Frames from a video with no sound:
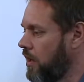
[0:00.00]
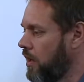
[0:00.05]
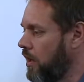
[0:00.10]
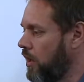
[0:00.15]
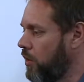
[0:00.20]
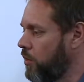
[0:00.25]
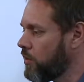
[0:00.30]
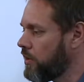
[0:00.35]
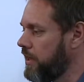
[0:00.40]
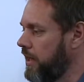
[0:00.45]

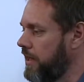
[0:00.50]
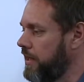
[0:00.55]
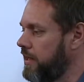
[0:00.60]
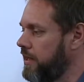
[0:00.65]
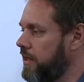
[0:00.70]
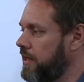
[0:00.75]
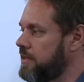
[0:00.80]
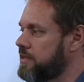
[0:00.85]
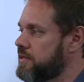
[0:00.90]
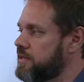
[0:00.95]
Okay,
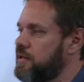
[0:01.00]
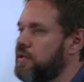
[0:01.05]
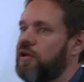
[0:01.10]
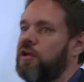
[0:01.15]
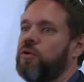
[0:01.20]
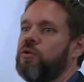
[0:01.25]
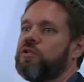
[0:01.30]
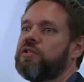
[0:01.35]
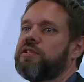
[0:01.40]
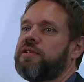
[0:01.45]
let's
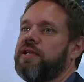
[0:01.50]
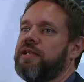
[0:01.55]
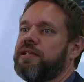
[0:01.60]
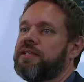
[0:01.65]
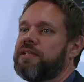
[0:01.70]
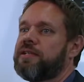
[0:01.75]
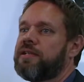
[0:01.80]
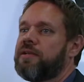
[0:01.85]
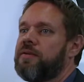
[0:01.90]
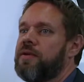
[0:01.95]
close
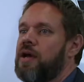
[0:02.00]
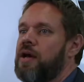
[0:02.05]
this.